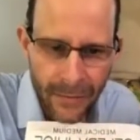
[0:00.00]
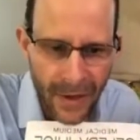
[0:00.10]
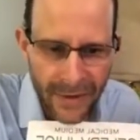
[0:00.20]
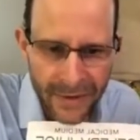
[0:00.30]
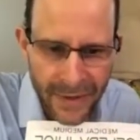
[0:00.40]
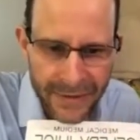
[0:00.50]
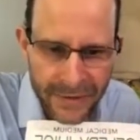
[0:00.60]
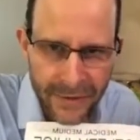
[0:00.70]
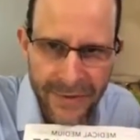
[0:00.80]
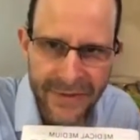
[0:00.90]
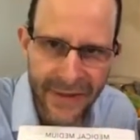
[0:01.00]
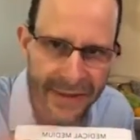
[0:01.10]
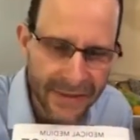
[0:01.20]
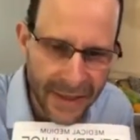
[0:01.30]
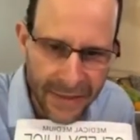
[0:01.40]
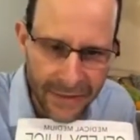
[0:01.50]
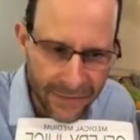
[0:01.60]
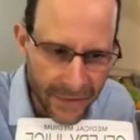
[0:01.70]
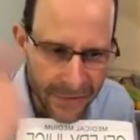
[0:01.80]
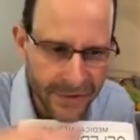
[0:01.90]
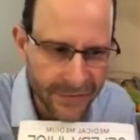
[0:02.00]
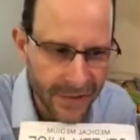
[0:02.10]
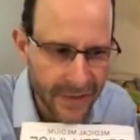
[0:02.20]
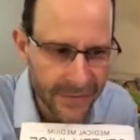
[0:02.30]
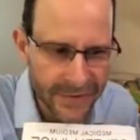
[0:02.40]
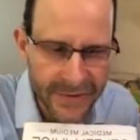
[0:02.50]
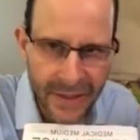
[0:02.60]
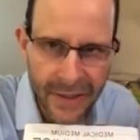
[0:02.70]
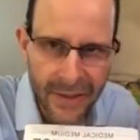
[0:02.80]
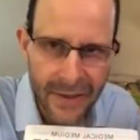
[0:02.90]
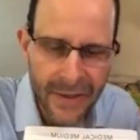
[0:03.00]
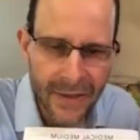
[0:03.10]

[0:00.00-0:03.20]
What I like doing is I like taking the Vimergy vitamin C.